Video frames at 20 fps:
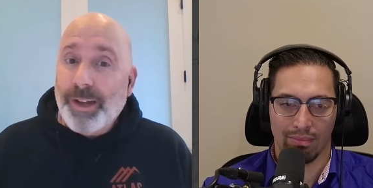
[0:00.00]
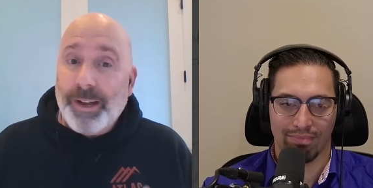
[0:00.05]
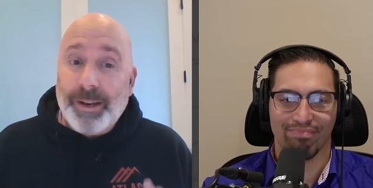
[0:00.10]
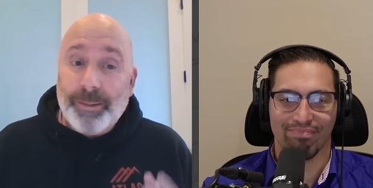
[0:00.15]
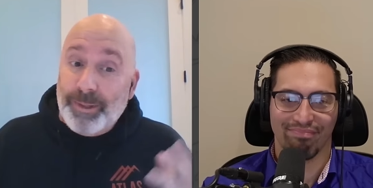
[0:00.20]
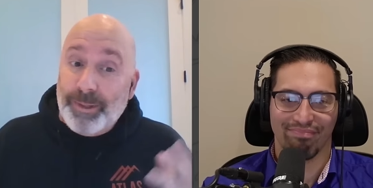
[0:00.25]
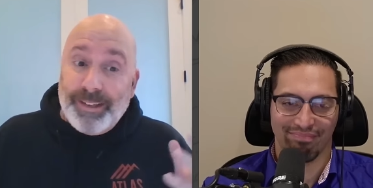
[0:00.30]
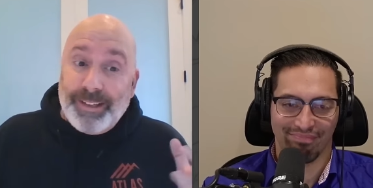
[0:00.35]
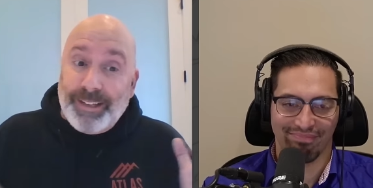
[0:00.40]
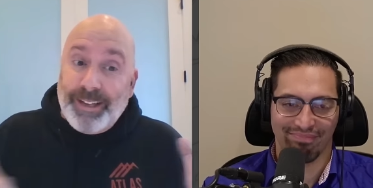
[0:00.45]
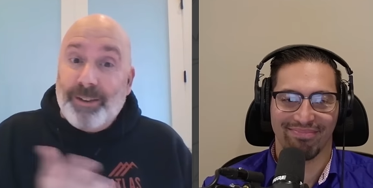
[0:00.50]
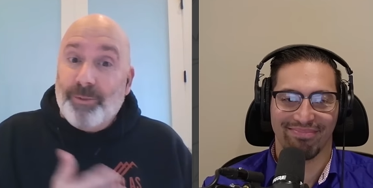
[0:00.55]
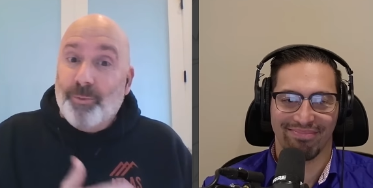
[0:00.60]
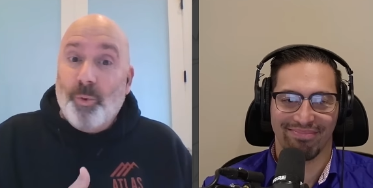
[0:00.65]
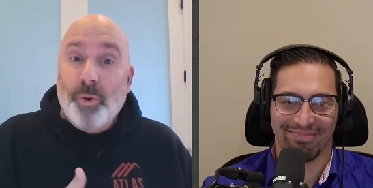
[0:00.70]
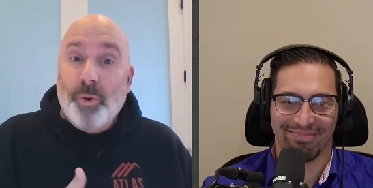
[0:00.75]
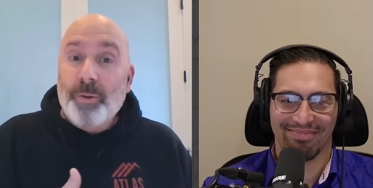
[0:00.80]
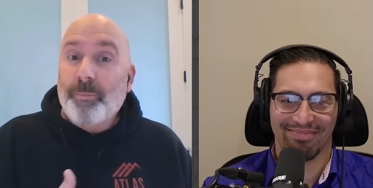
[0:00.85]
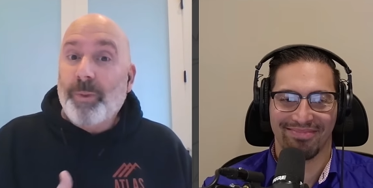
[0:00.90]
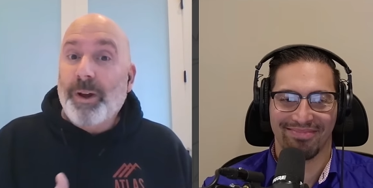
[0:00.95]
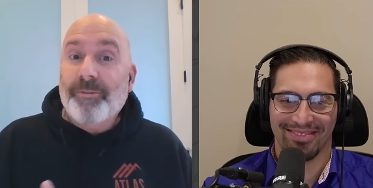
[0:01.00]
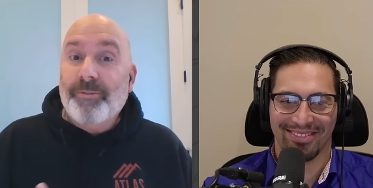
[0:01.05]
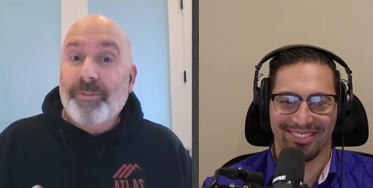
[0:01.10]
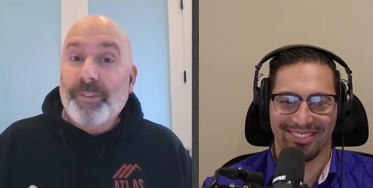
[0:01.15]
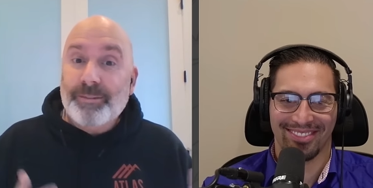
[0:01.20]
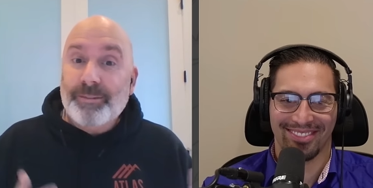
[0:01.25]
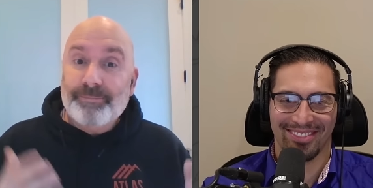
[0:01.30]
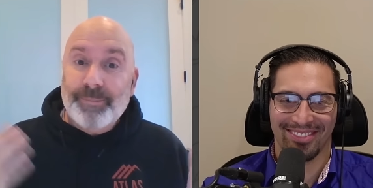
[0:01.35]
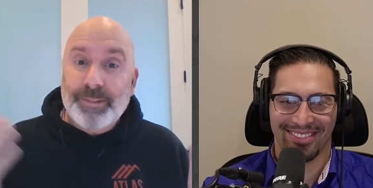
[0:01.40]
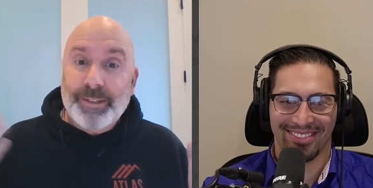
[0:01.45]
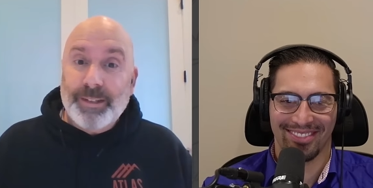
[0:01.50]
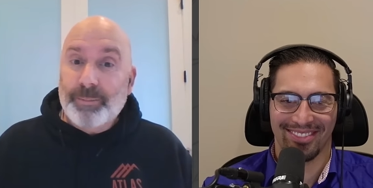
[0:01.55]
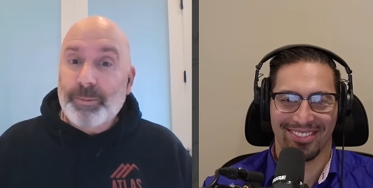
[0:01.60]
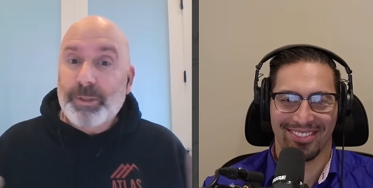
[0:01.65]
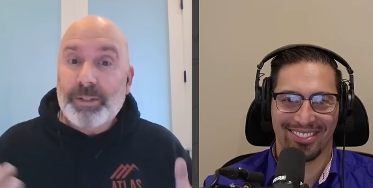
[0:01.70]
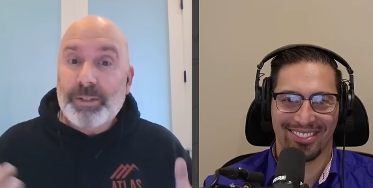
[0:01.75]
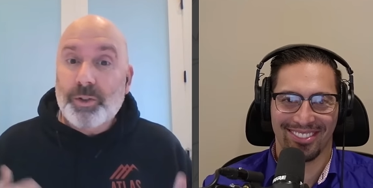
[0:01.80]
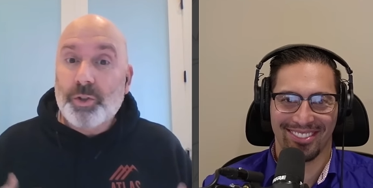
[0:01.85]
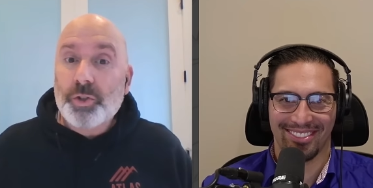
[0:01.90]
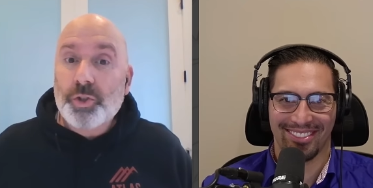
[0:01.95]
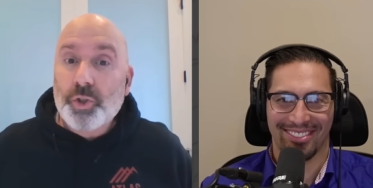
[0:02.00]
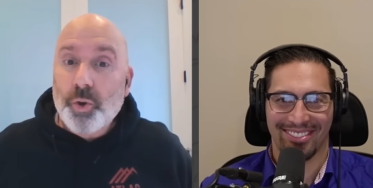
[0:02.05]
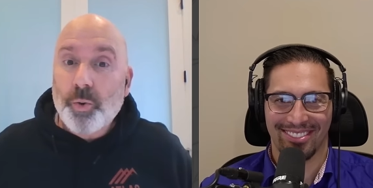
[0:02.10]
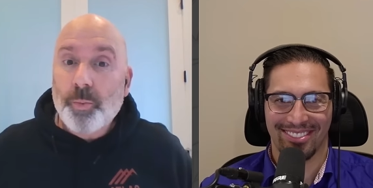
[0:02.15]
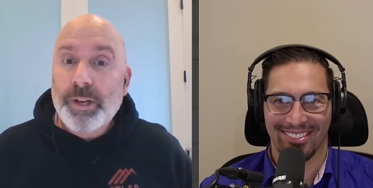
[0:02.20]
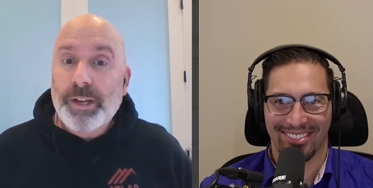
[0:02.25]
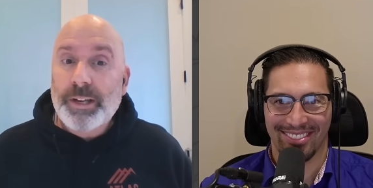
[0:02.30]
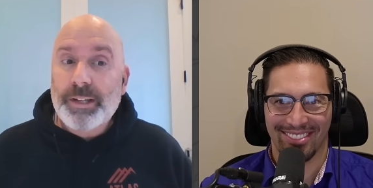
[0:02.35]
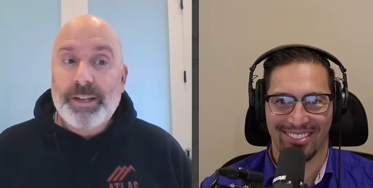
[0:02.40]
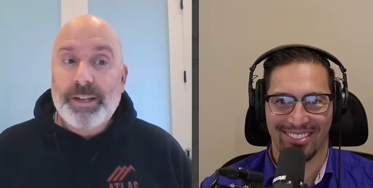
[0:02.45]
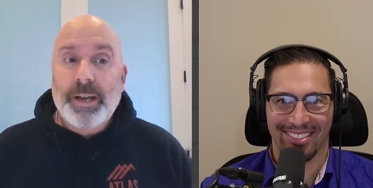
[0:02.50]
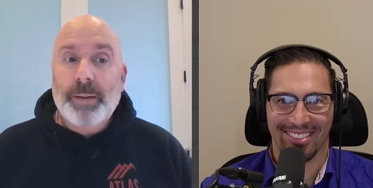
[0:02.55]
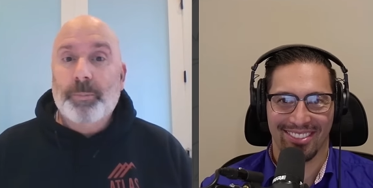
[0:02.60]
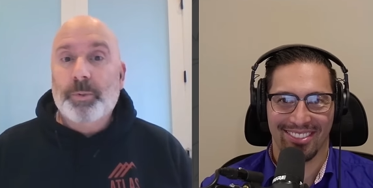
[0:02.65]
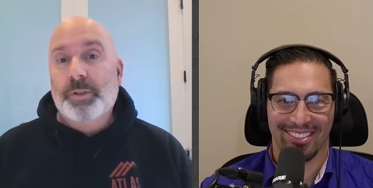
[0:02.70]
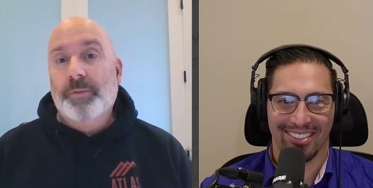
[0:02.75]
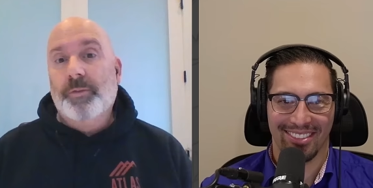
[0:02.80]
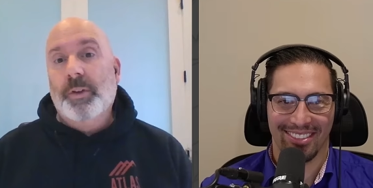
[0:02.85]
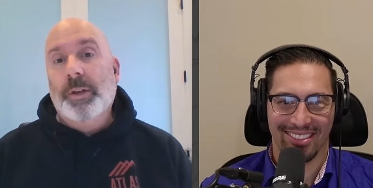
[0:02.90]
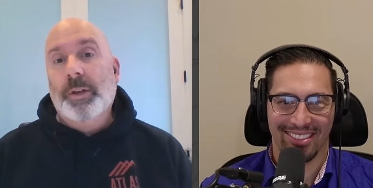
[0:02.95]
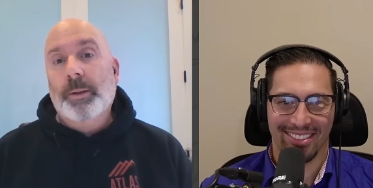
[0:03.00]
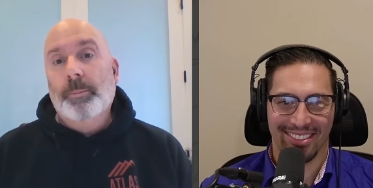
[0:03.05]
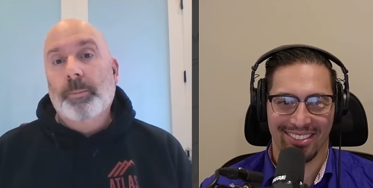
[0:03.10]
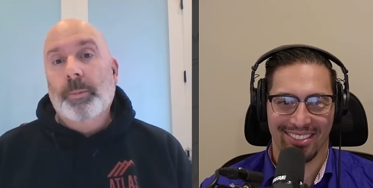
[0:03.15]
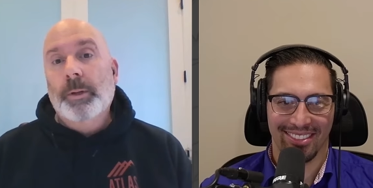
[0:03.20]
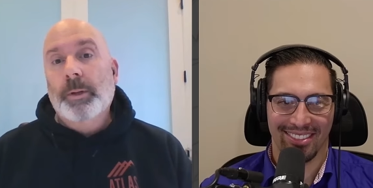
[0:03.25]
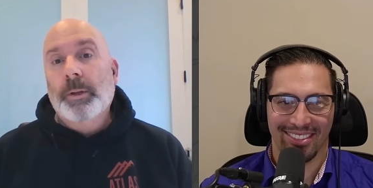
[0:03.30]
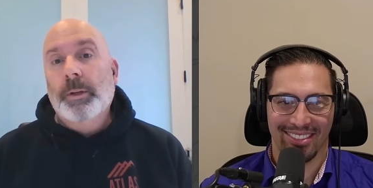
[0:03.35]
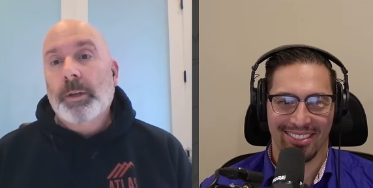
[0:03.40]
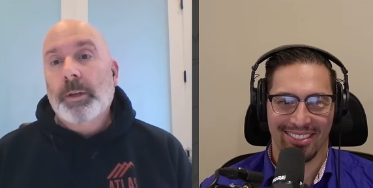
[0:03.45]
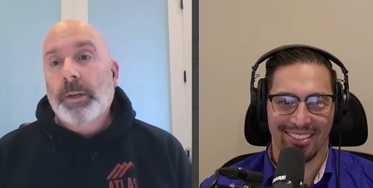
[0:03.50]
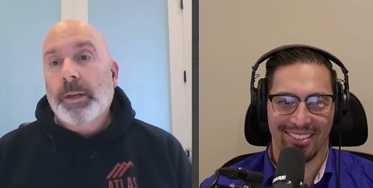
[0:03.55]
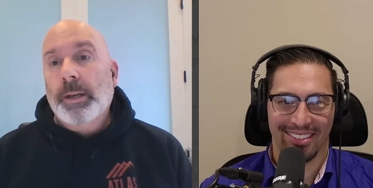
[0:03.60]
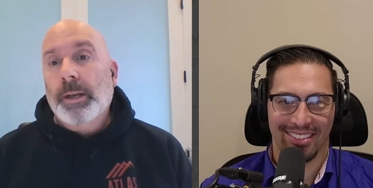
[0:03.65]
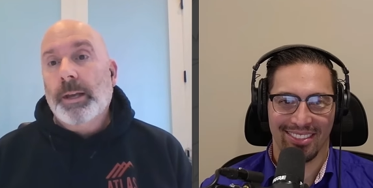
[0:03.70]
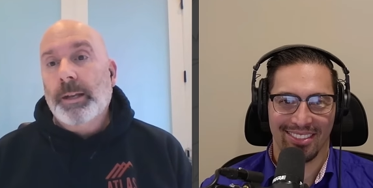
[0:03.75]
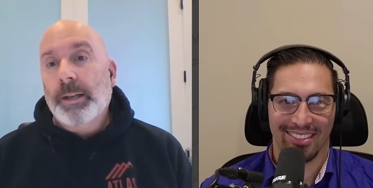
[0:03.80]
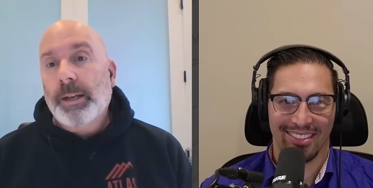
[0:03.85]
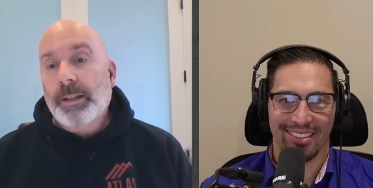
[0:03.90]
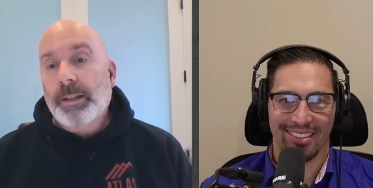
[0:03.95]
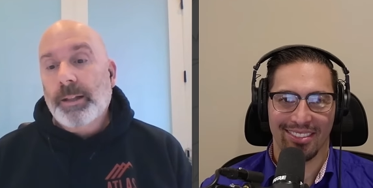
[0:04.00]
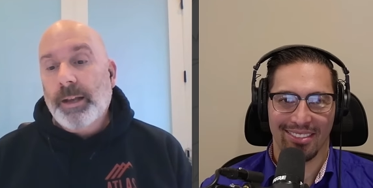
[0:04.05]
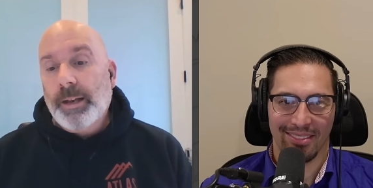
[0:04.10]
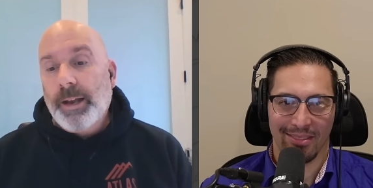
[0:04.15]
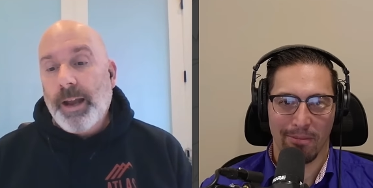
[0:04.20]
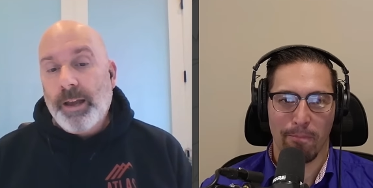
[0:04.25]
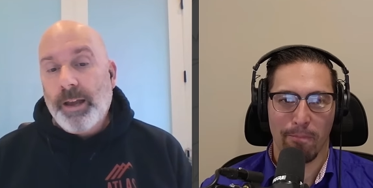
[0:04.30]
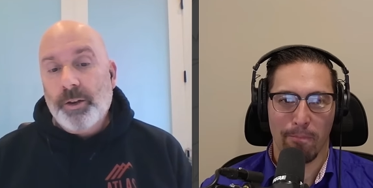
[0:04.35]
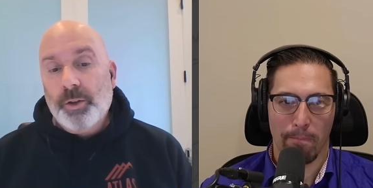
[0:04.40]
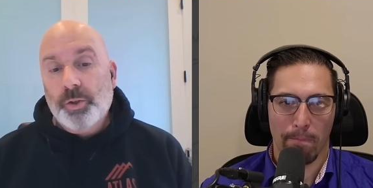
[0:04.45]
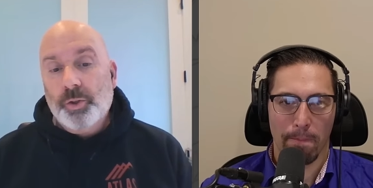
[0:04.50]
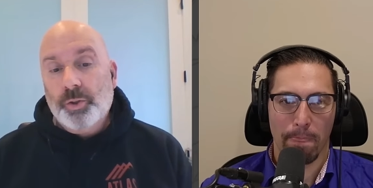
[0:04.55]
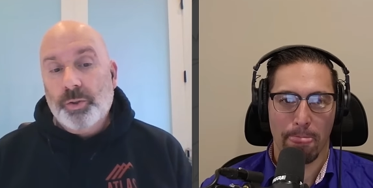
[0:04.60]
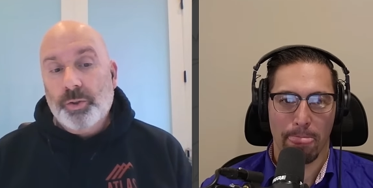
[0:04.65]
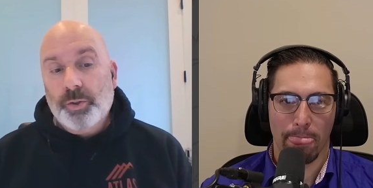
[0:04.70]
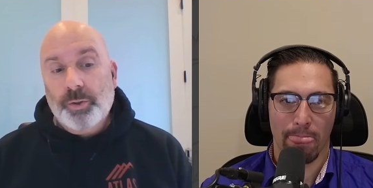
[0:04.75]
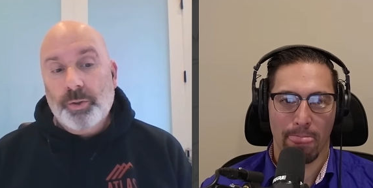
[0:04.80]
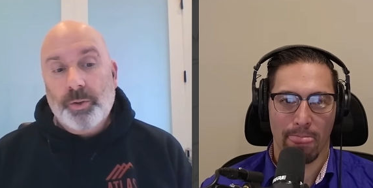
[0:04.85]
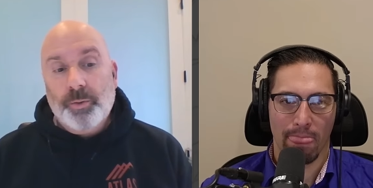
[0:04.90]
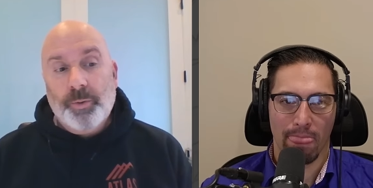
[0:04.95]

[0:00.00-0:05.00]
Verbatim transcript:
Speaker 1: I mean, again, Warren Buffett, I mean, there's so many examples of him in, in that adage, you know,